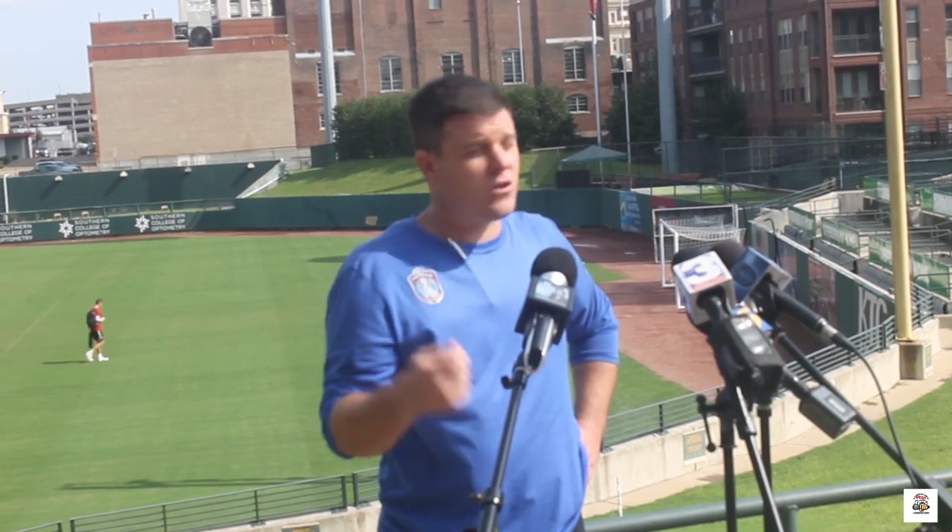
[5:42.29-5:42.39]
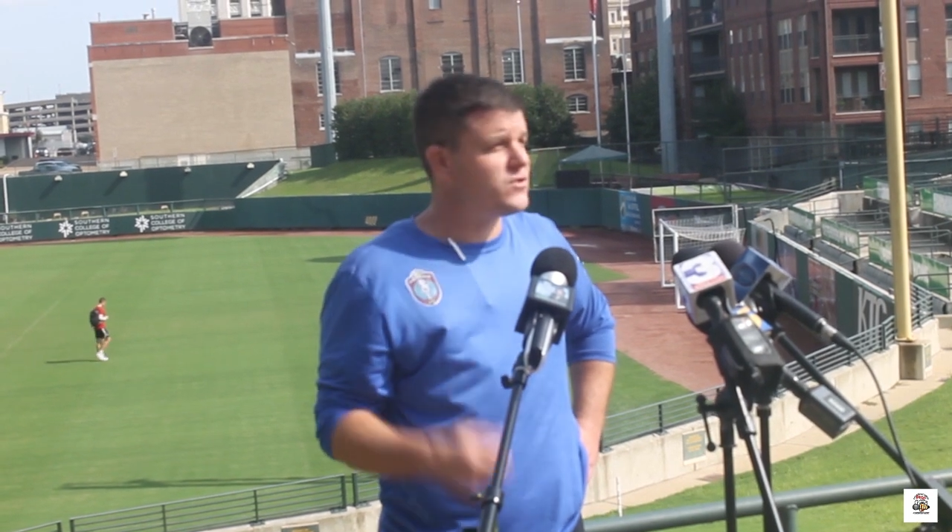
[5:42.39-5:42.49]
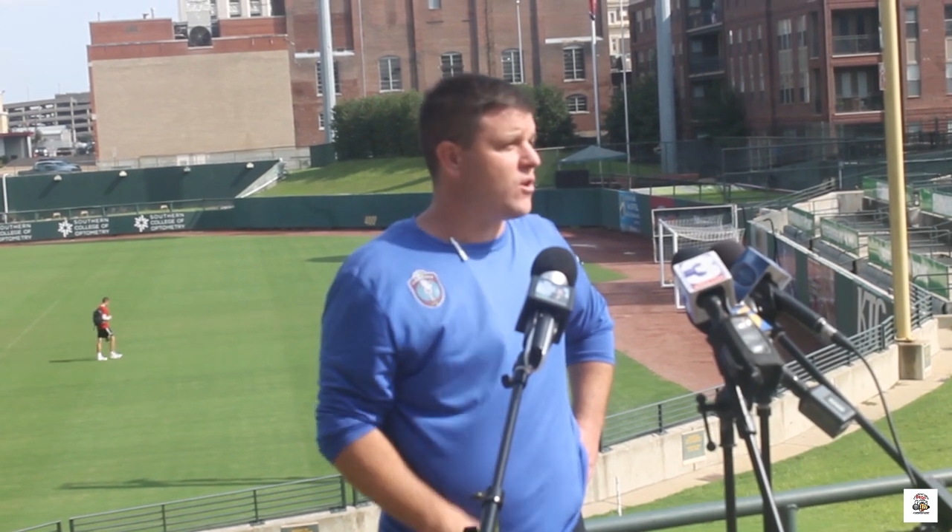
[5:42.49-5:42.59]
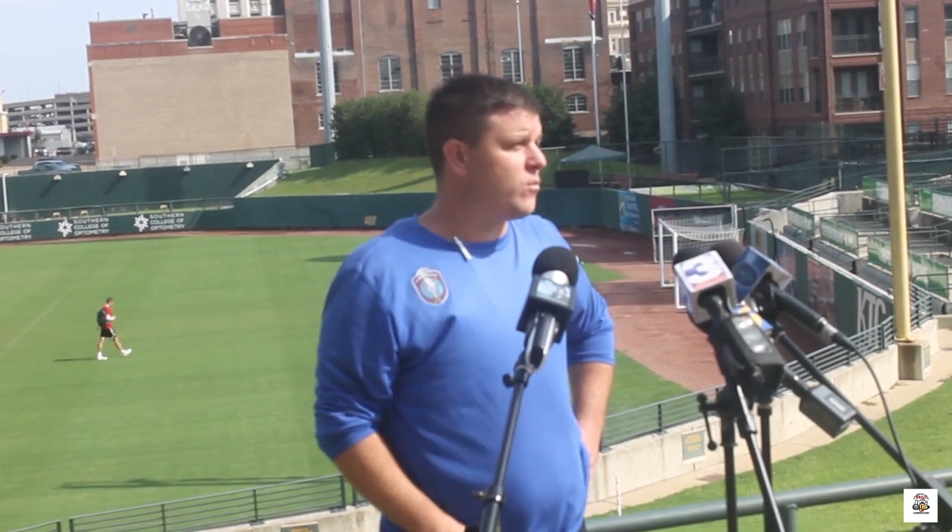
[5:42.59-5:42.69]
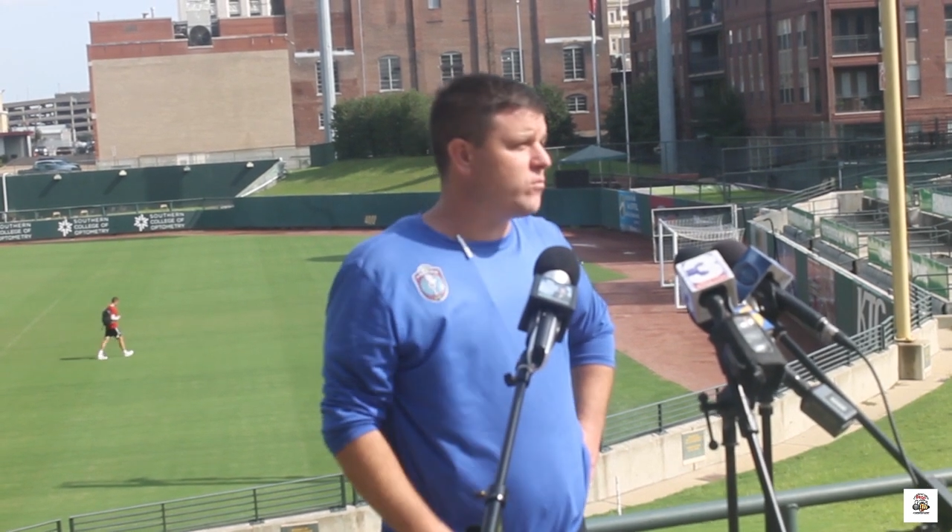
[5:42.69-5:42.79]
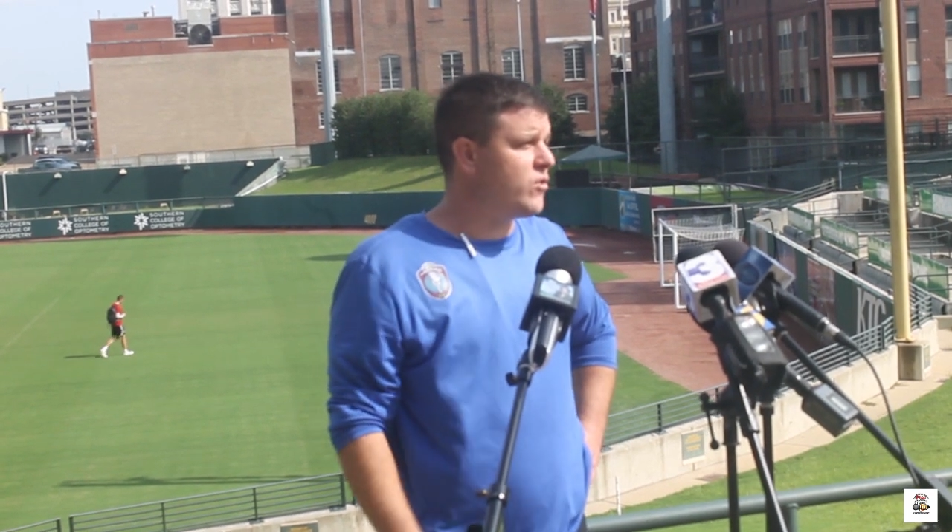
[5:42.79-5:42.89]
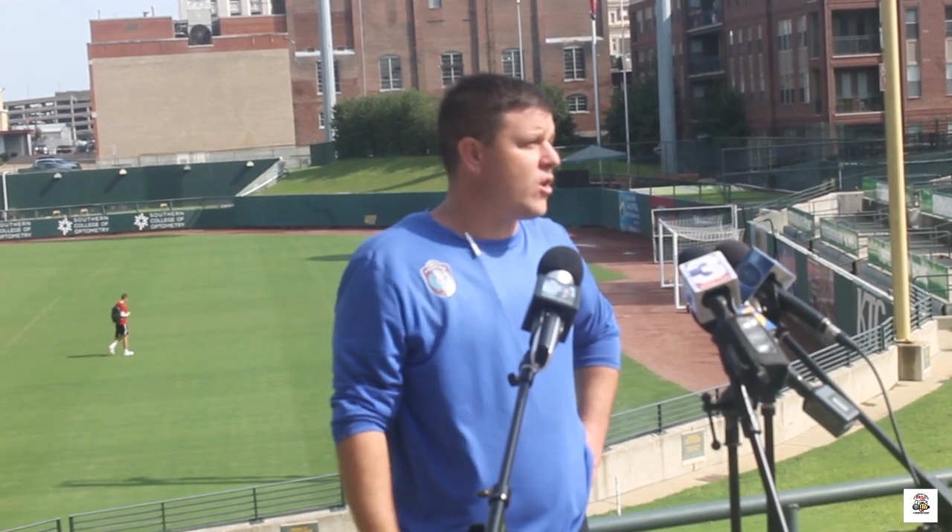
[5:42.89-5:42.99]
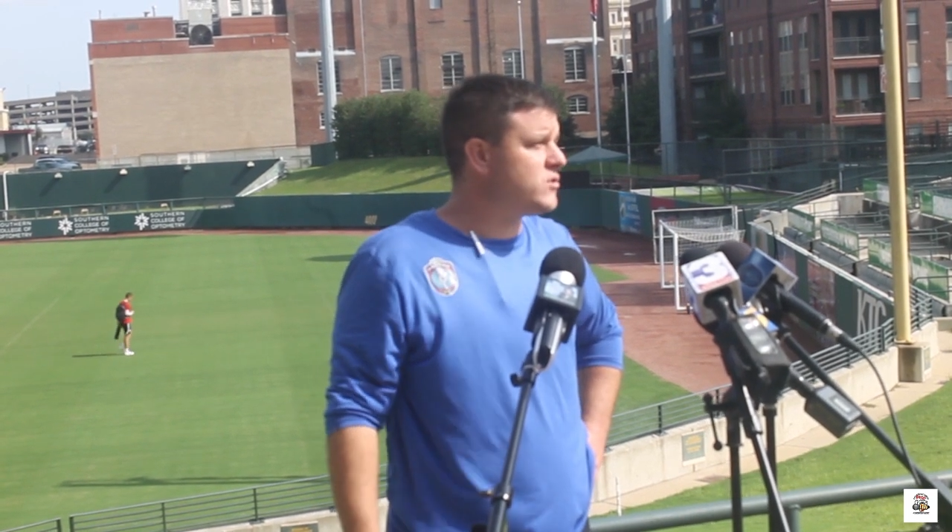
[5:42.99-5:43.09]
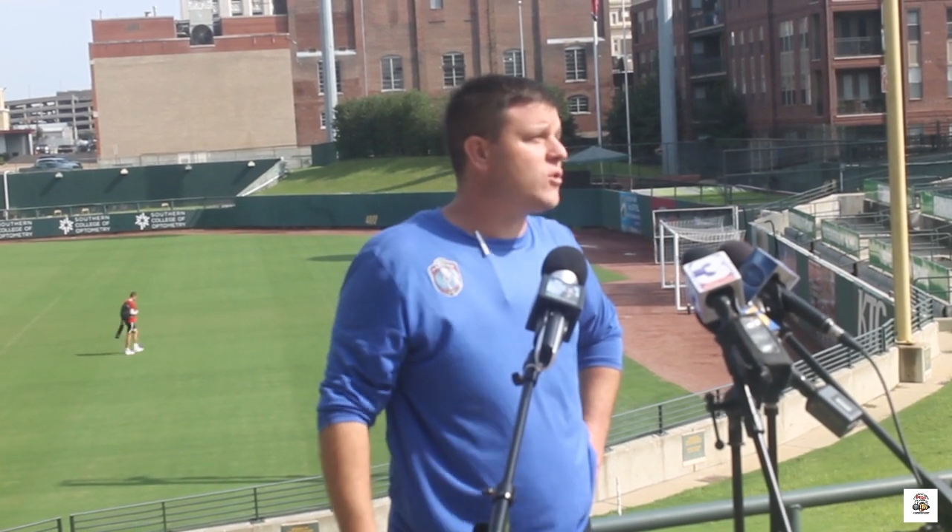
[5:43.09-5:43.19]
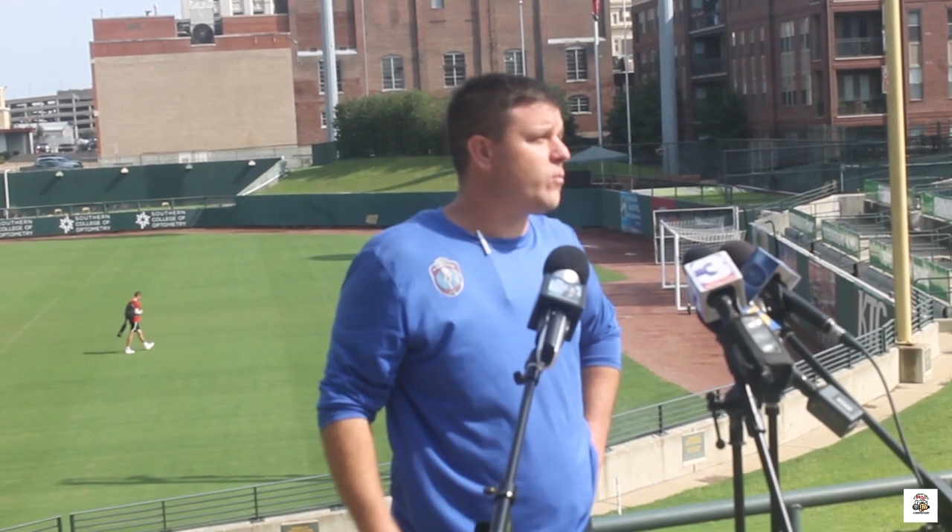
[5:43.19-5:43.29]

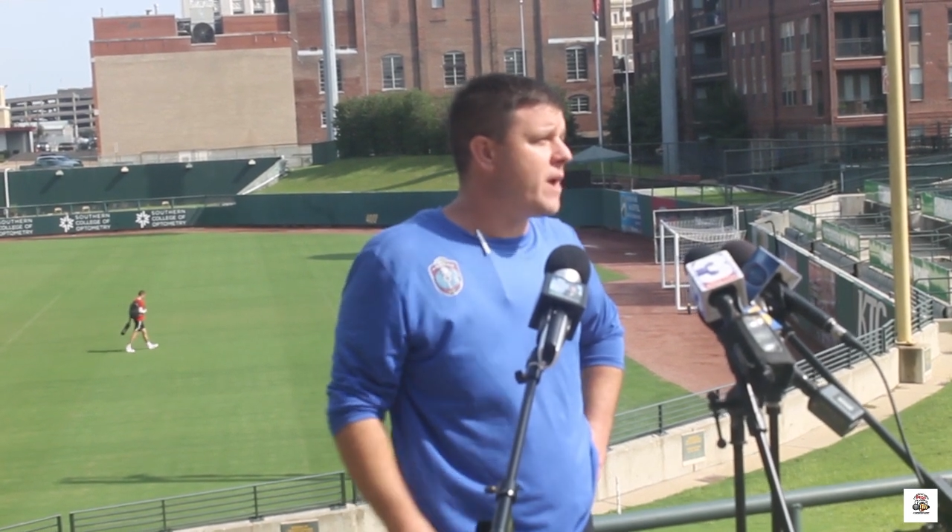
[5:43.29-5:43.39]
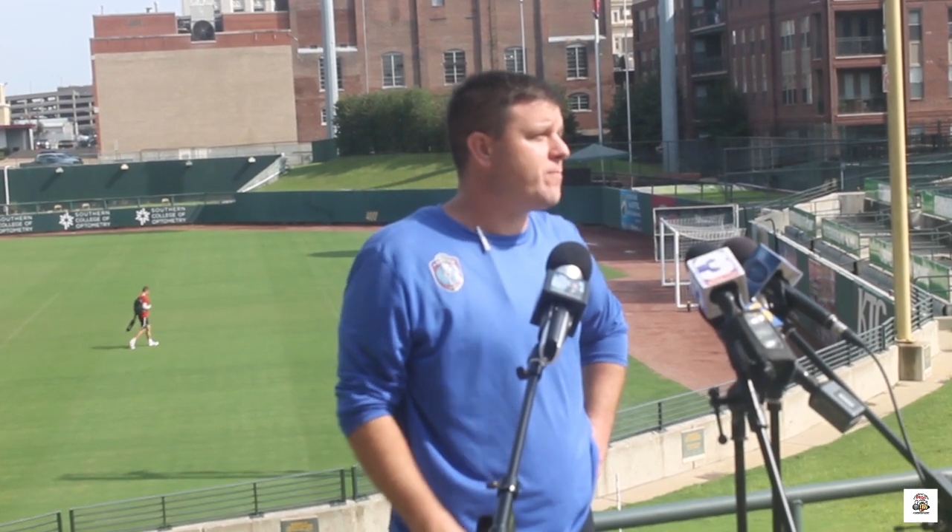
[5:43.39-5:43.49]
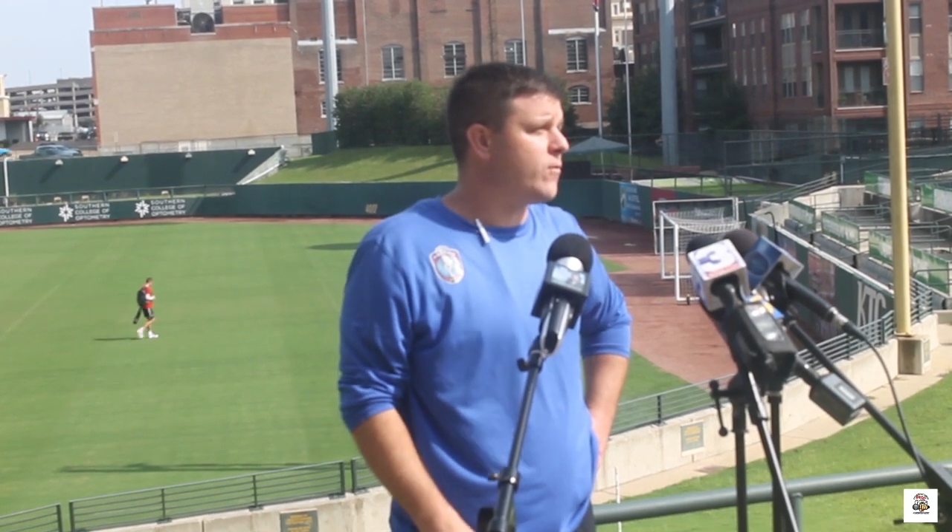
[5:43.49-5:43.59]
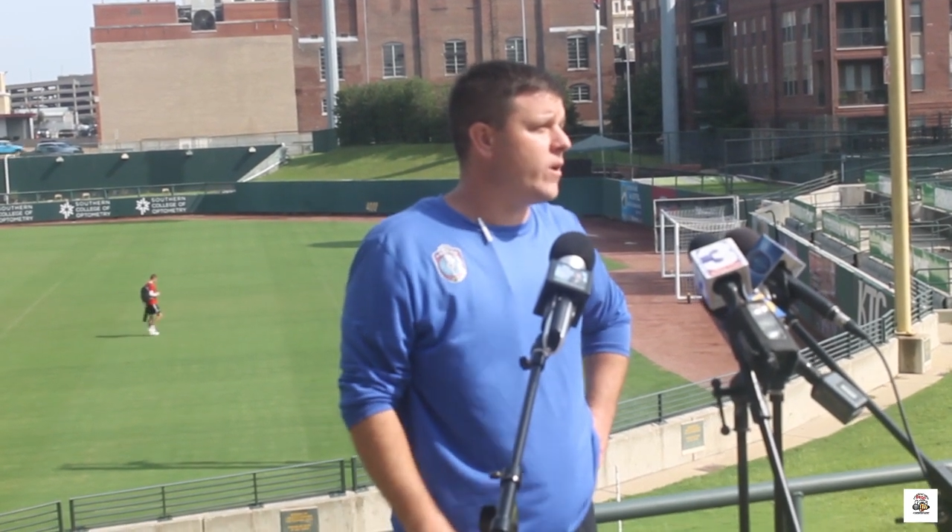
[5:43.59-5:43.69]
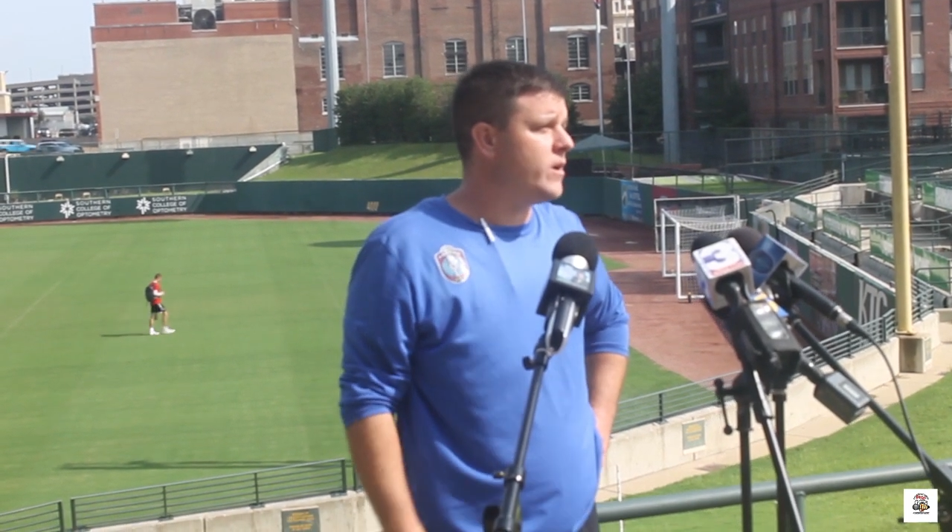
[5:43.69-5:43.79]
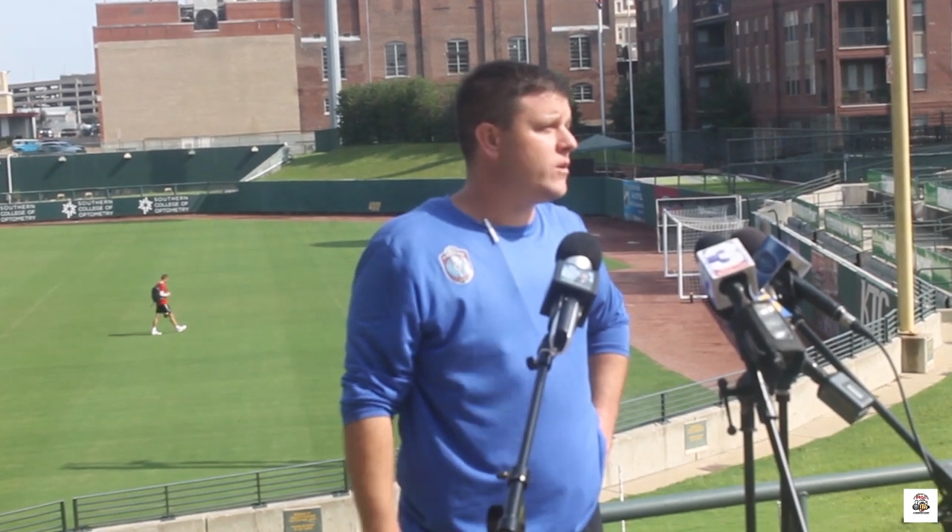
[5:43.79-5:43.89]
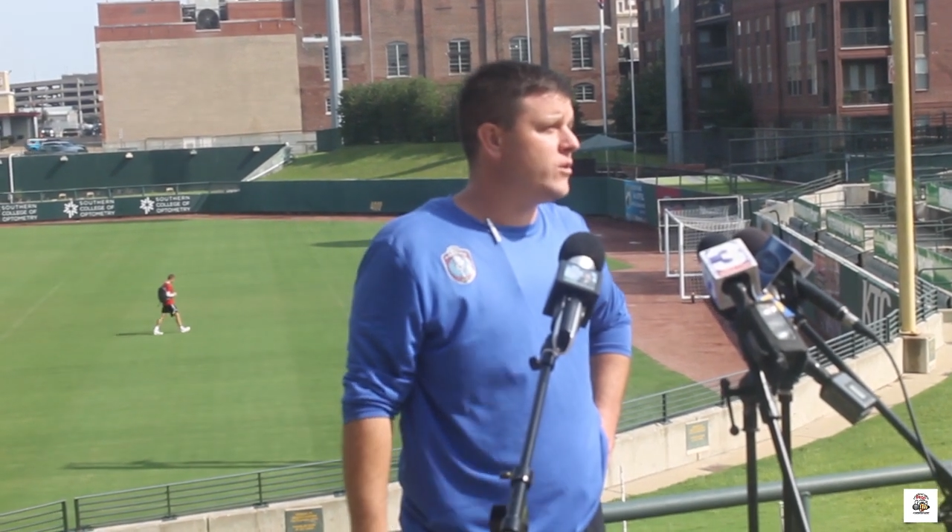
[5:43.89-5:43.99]
also rightful.